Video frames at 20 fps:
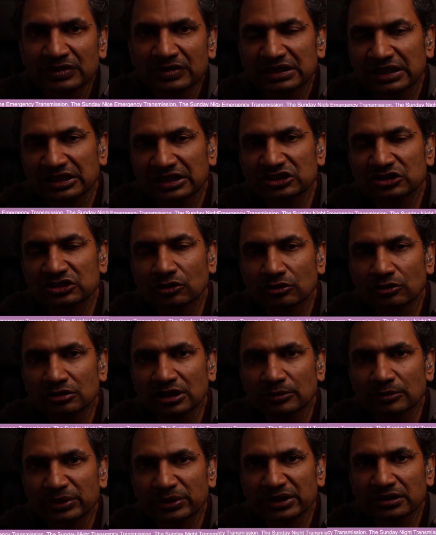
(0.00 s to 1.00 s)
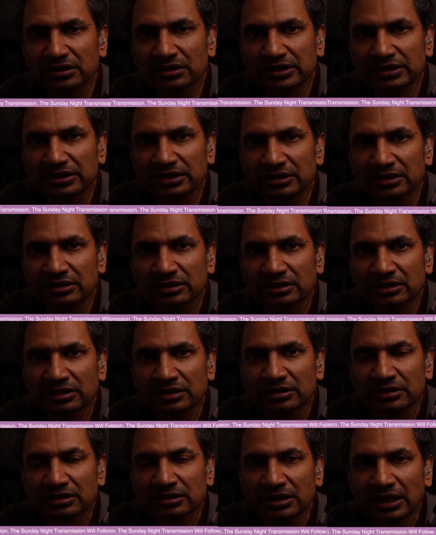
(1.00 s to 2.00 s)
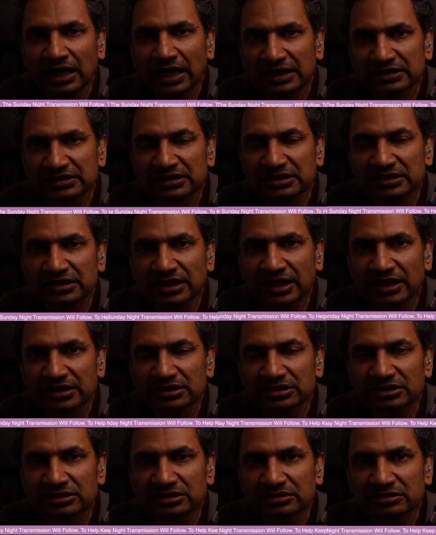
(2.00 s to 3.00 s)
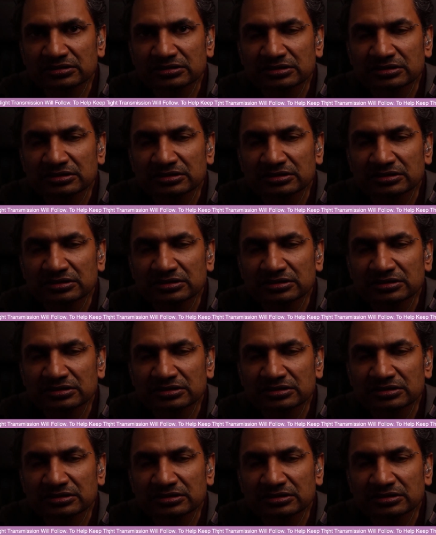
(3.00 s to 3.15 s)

They sold a building at a date